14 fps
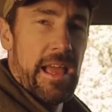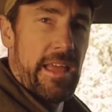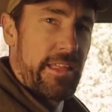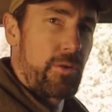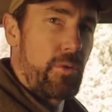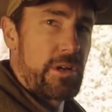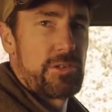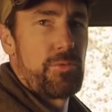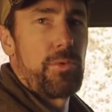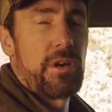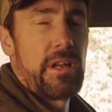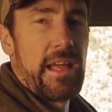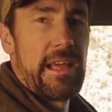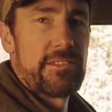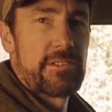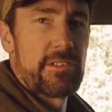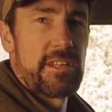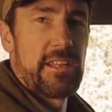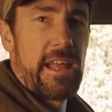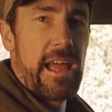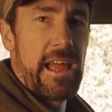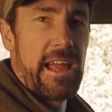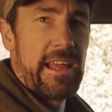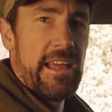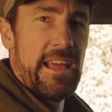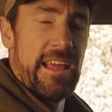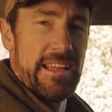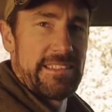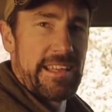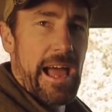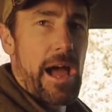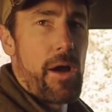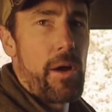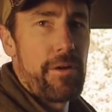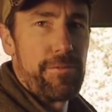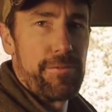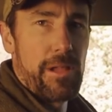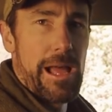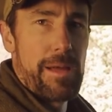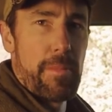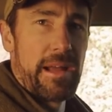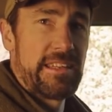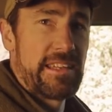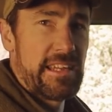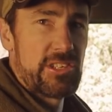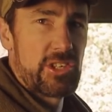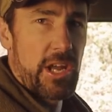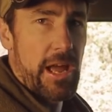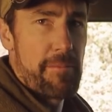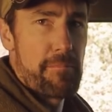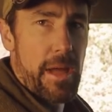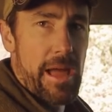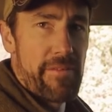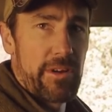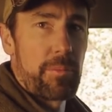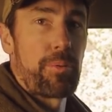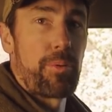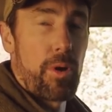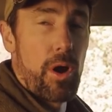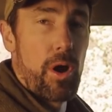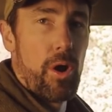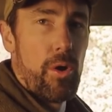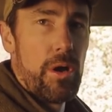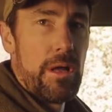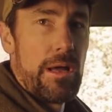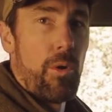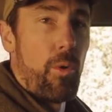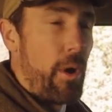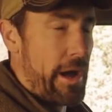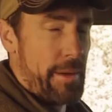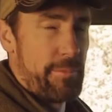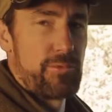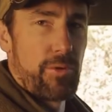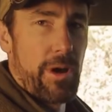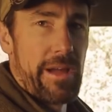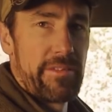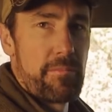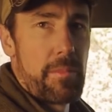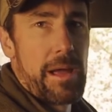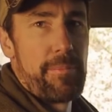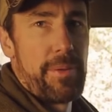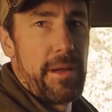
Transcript: And the question we're gonna answer today is how I fly my DJI Mavic Pro while I'm driving my